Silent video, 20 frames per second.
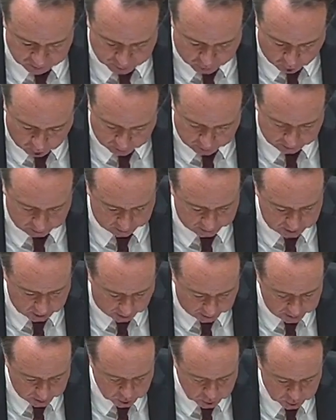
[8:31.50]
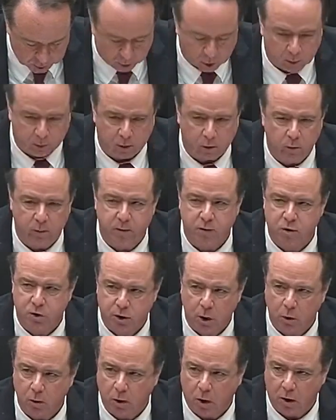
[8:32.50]
permanently uninsurable will be
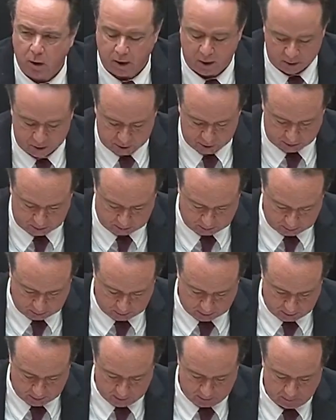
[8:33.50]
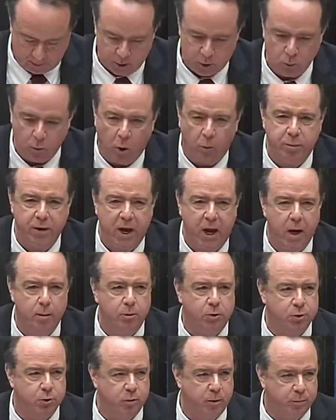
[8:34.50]
so large that you won't be able
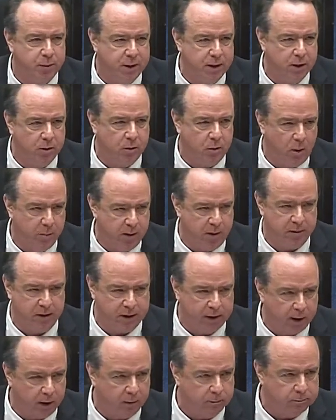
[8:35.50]
to repeal Obamacare.